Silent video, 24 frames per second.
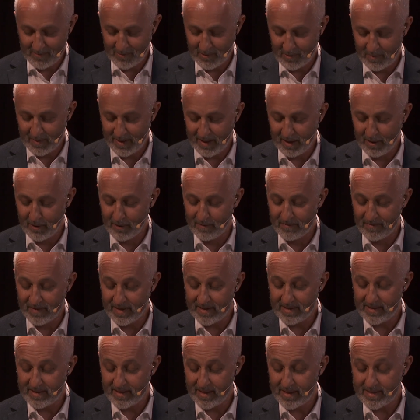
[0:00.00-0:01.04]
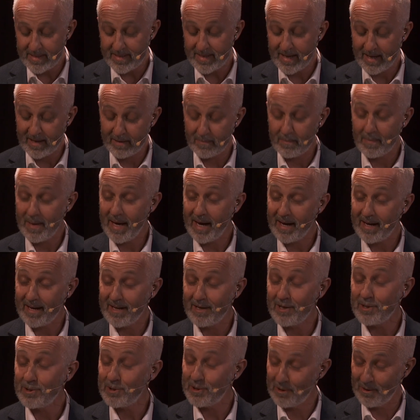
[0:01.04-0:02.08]
will be Lovisa
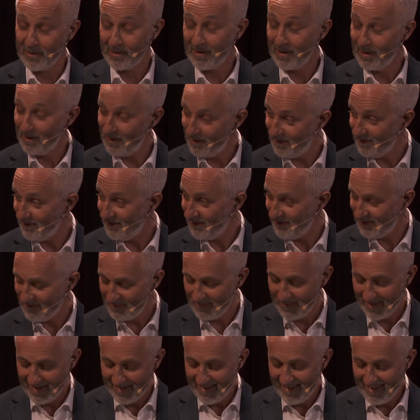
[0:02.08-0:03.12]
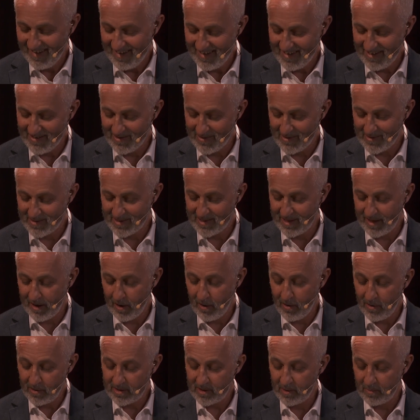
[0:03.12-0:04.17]
Stenbakken-Schönlöf, who's the
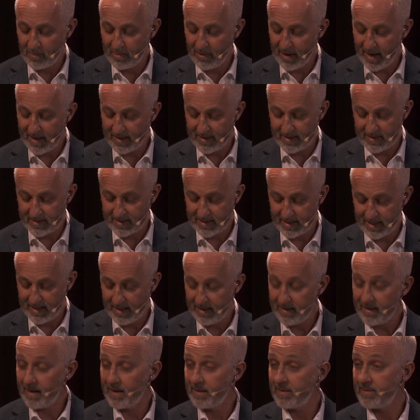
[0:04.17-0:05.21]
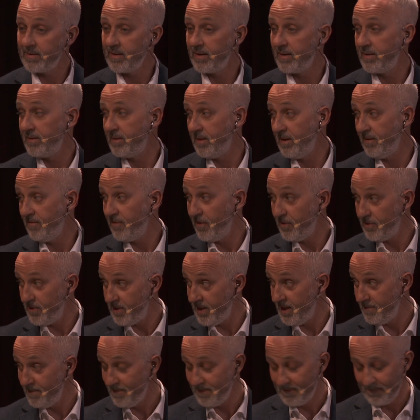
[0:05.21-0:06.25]
Okta practice lead at Devo
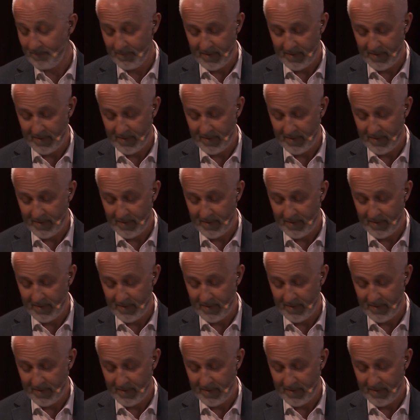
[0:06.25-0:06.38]
team.